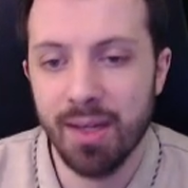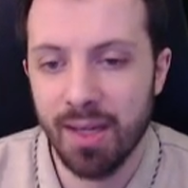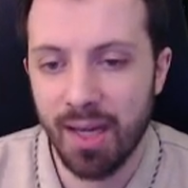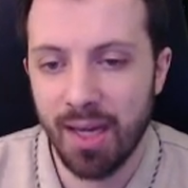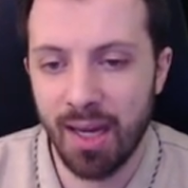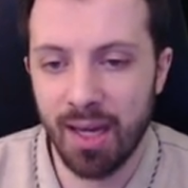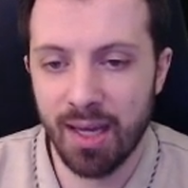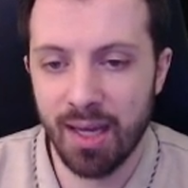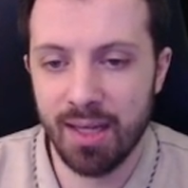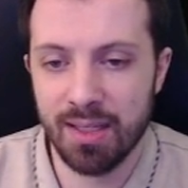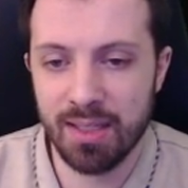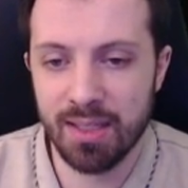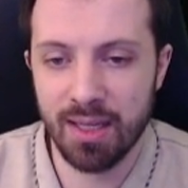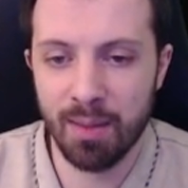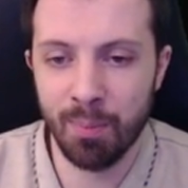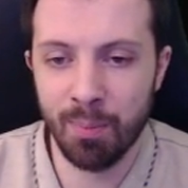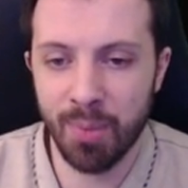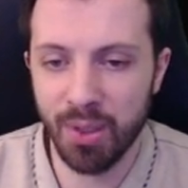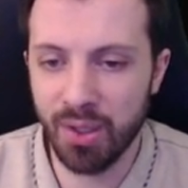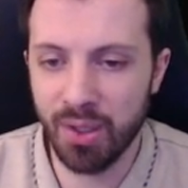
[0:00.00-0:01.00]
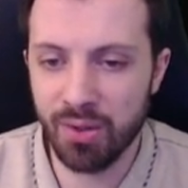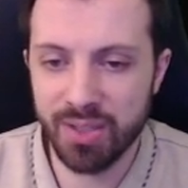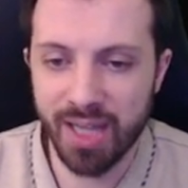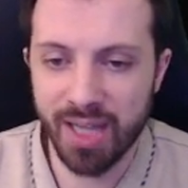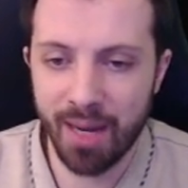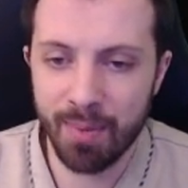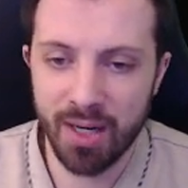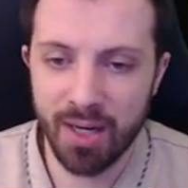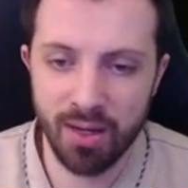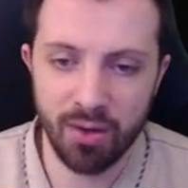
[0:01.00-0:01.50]
And below
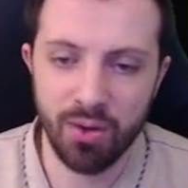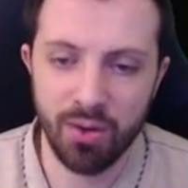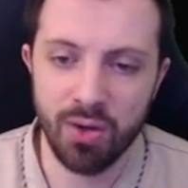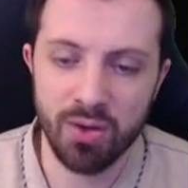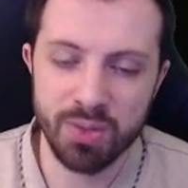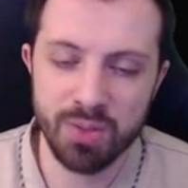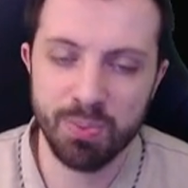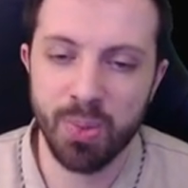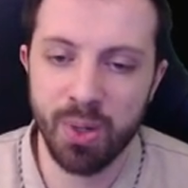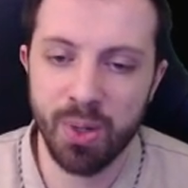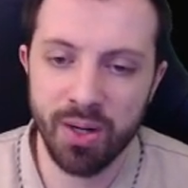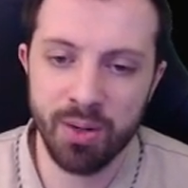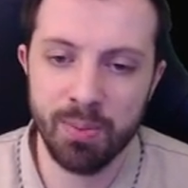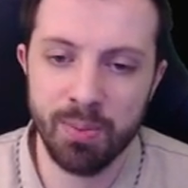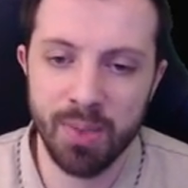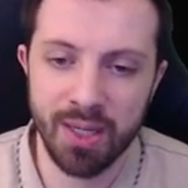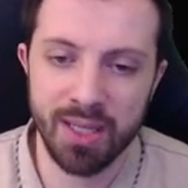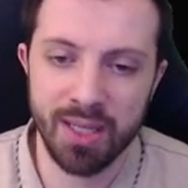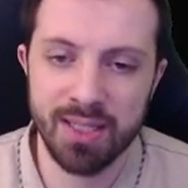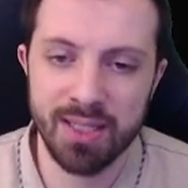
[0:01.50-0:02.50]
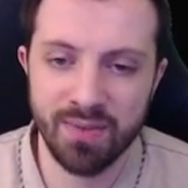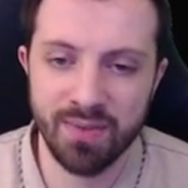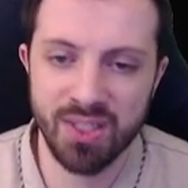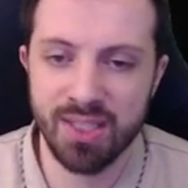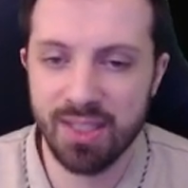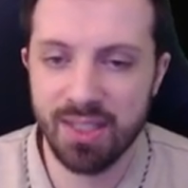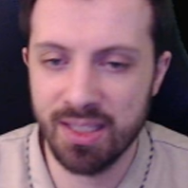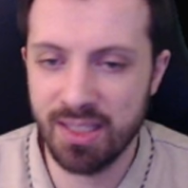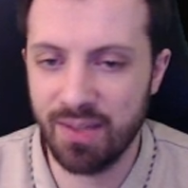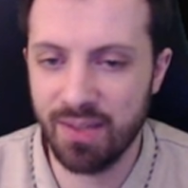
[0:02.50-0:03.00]
Diamond, I go Ghost Poro because of just
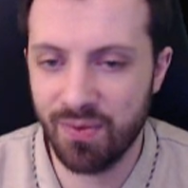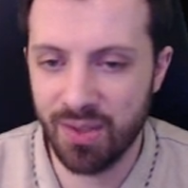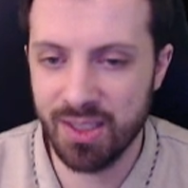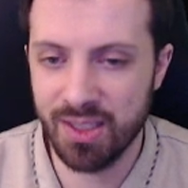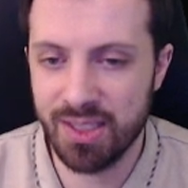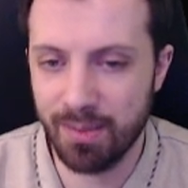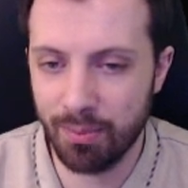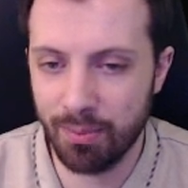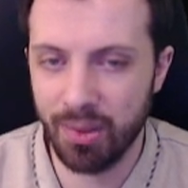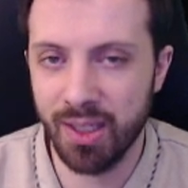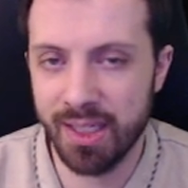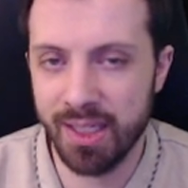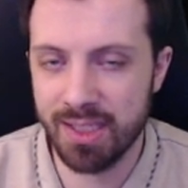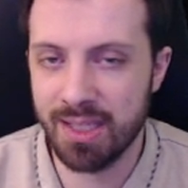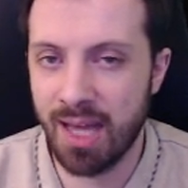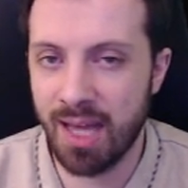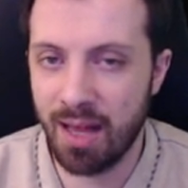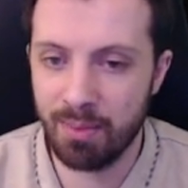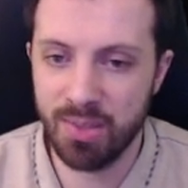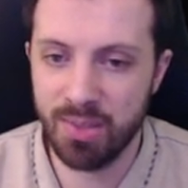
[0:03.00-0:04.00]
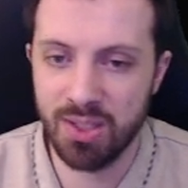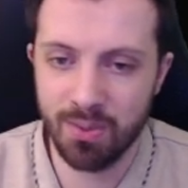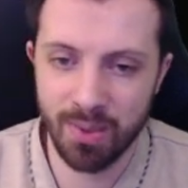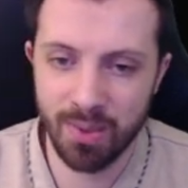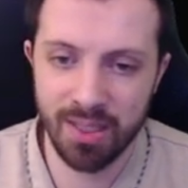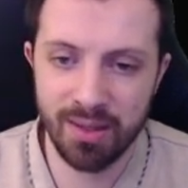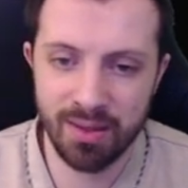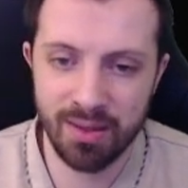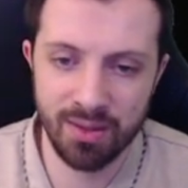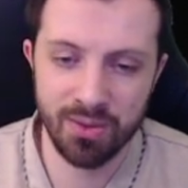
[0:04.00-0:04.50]
the difference in playstyle
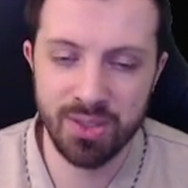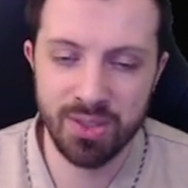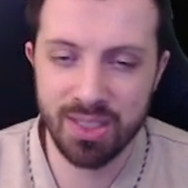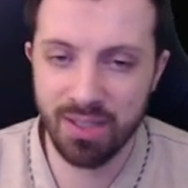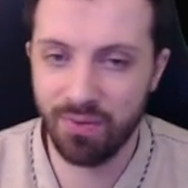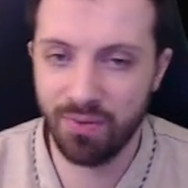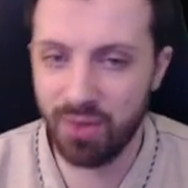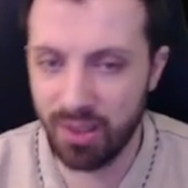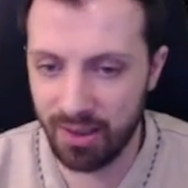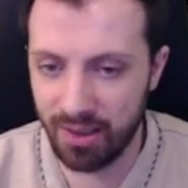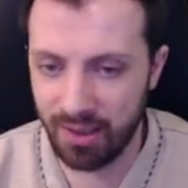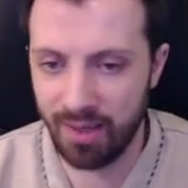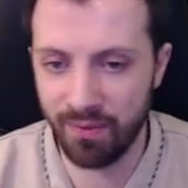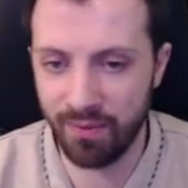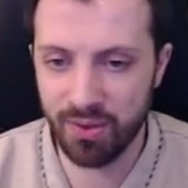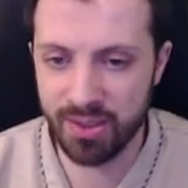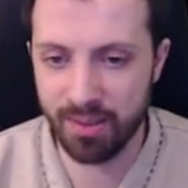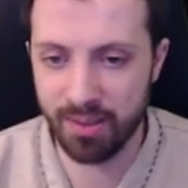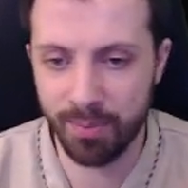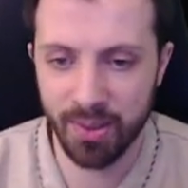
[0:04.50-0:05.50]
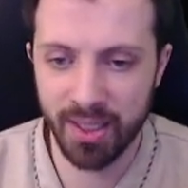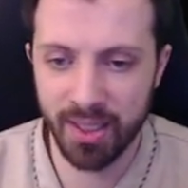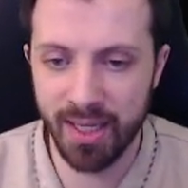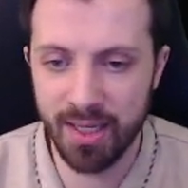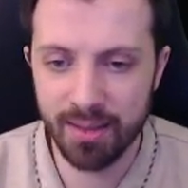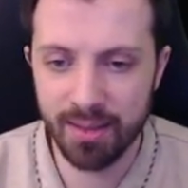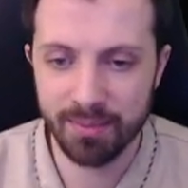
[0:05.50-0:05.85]
between those different levels of play.